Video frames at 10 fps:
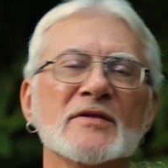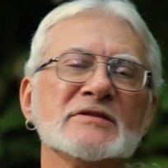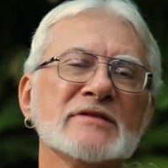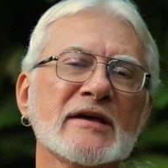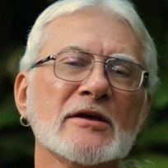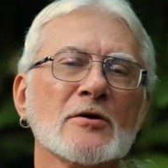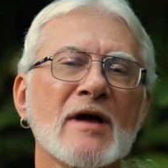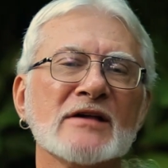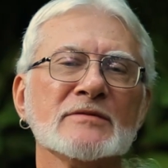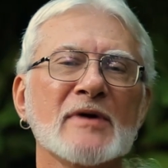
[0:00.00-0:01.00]
secular
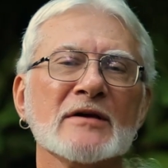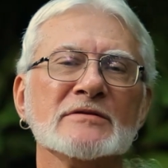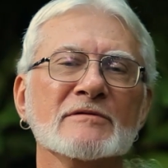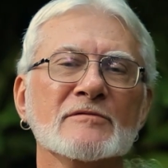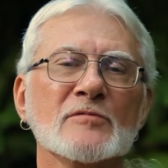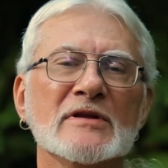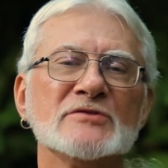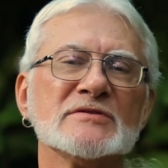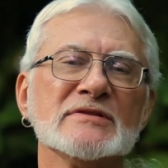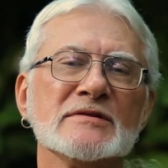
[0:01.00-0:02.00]
aspects of
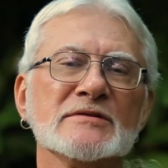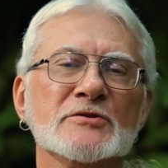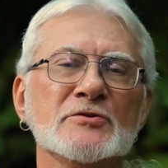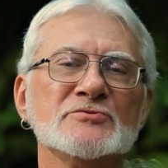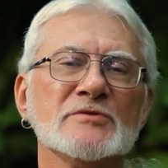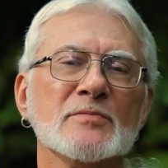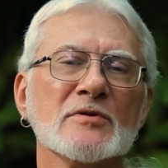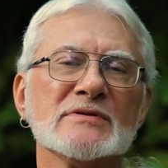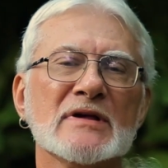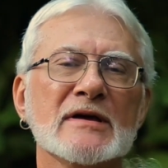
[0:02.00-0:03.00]
religious institution
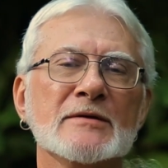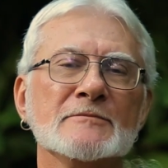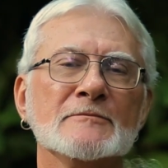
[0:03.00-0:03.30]
per se.